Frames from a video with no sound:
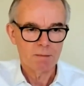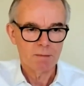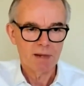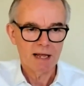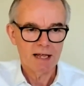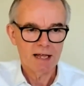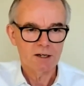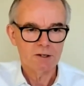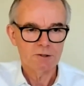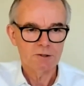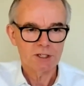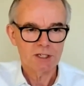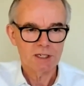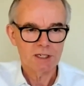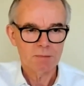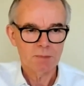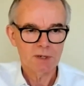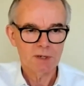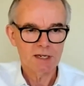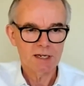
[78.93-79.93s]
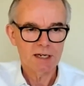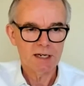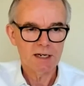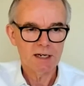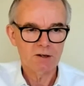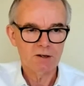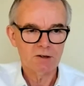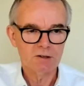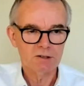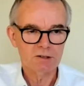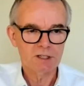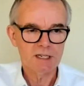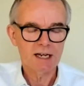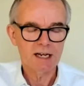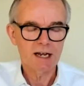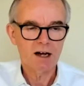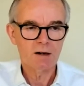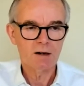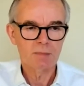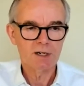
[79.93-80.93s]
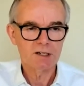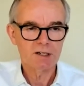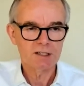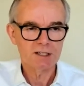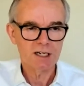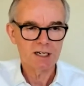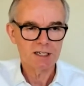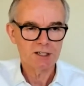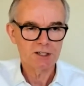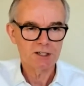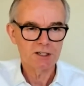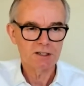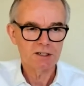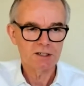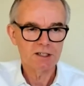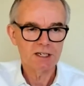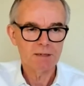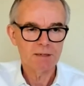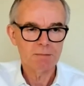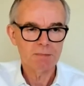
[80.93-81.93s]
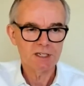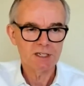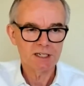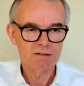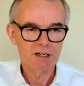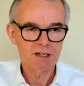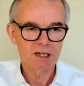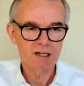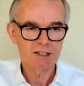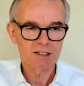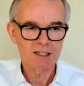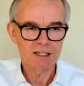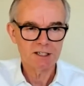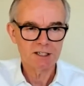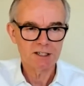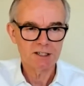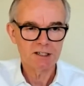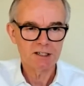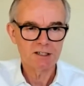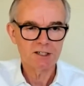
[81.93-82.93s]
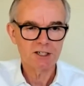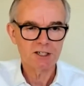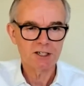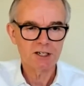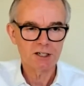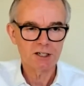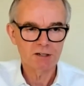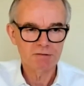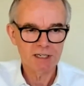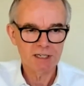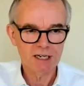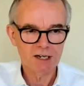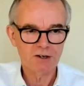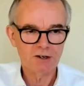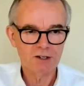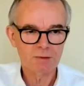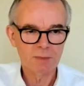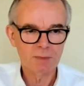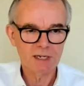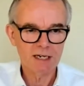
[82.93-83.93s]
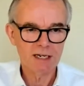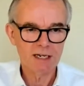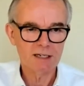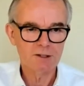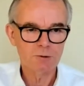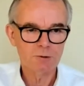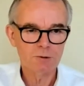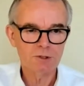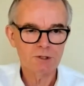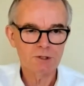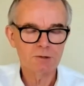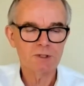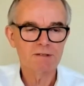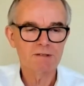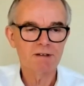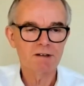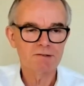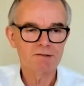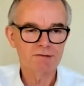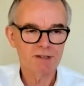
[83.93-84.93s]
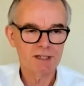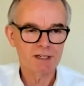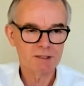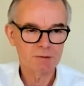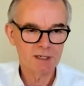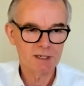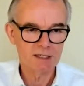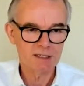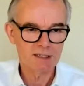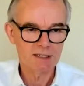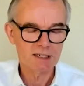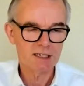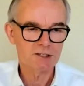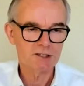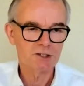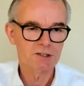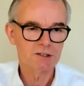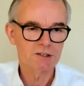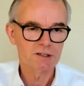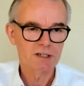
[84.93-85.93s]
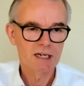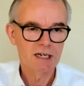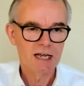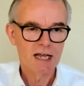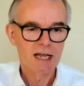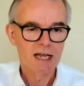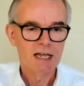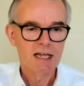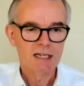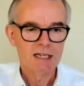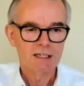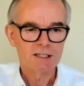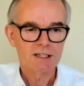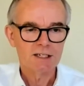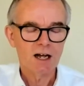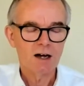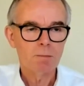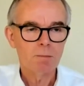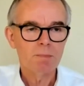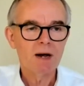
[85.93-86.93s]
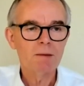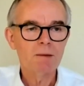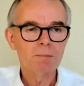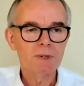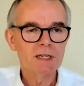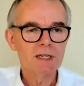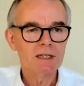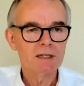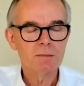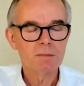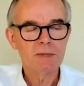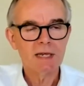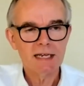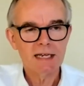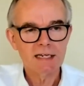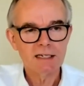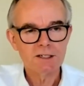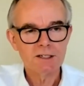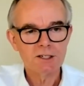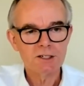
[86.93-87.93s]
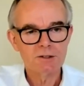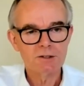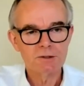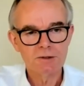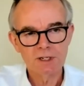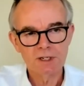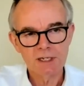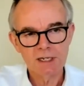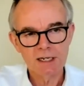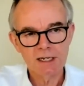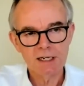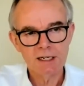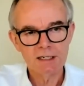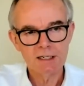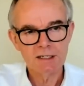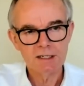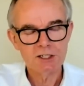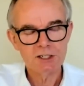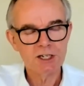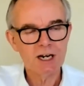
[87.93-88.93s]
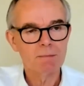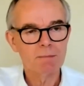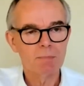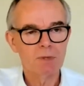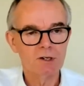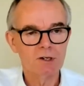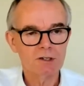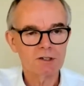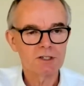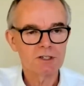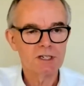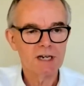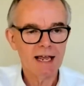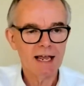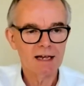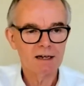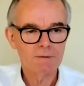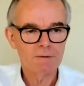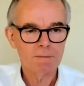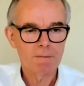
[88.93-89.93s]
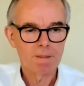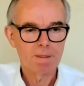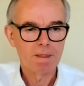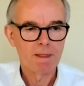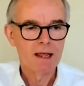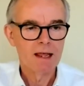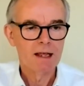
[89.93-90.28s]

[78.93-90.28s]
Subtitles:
about OCP or decarbonisation and dematerialisation and circular economy and all sorts of other things we're going to touch on. Start pumping them into the chat box now,